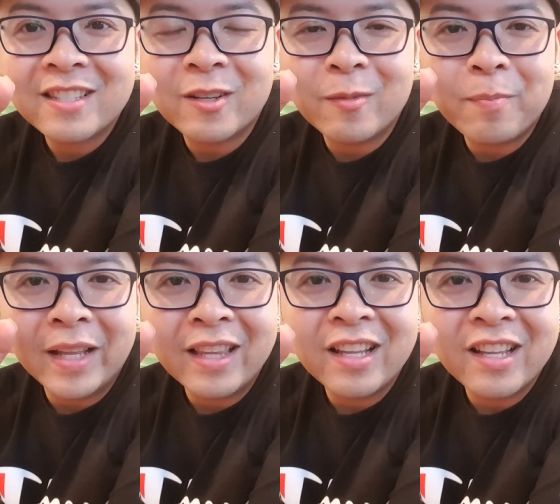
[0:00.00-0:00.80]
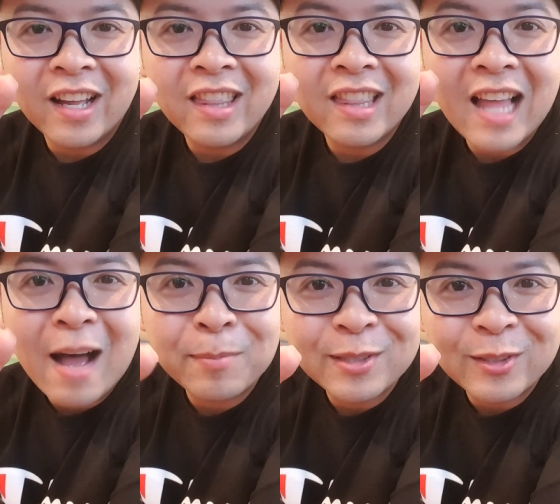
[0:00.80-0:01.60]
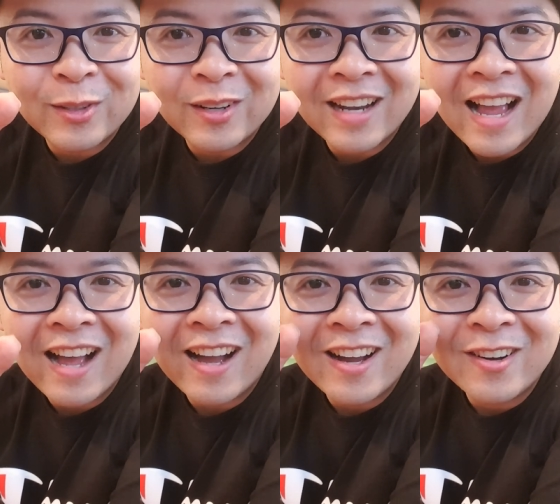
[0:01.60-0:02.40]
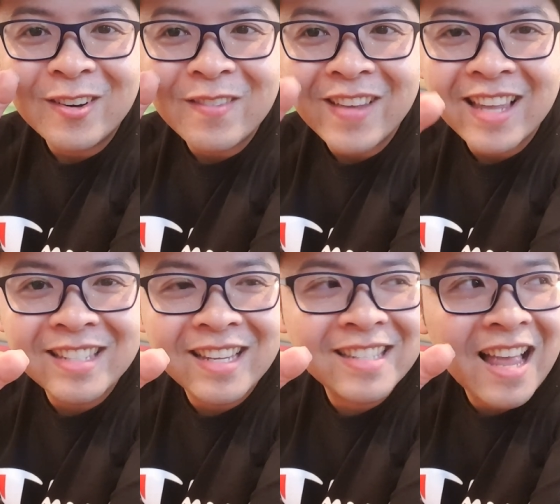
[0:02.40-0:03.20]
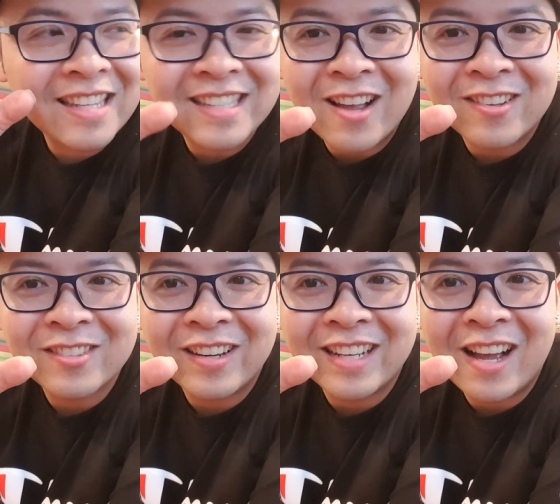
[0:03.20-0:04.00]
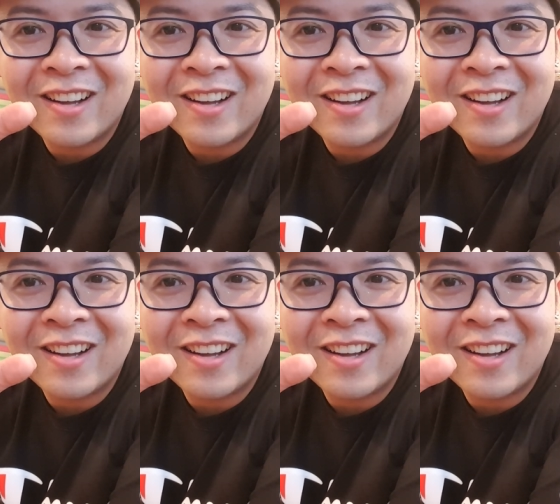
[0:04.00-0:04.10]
So Banh Canh lobster. How amazing that sounds right